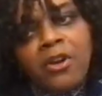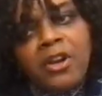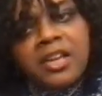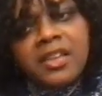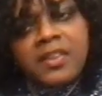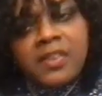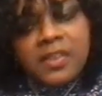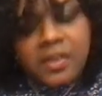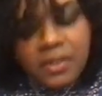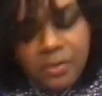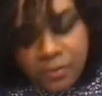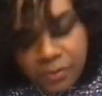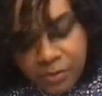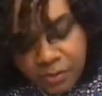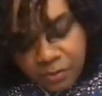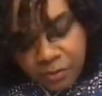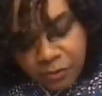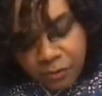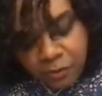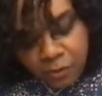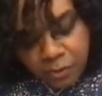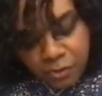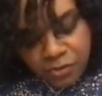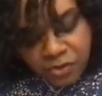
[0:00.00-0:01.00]
exclusive
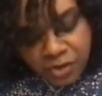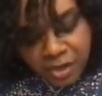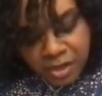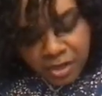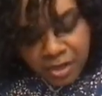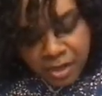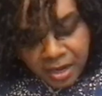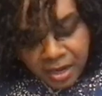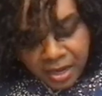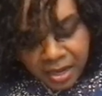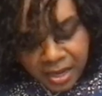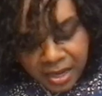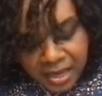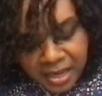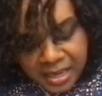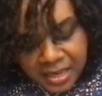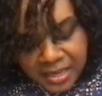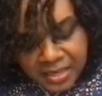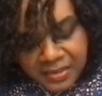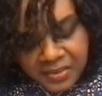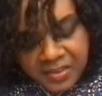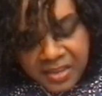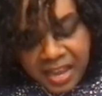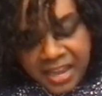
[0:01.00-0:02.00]
version
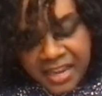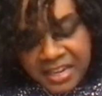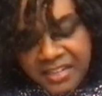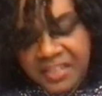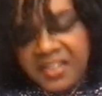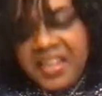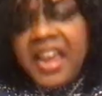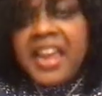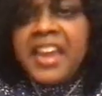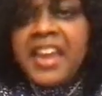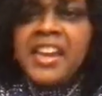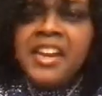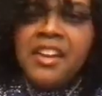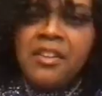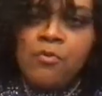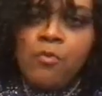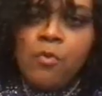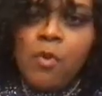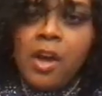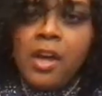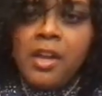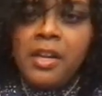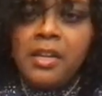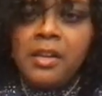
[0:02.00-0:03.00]
is a
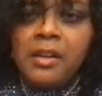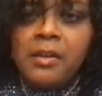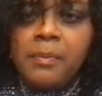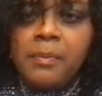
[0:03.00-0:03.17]
10-in-1.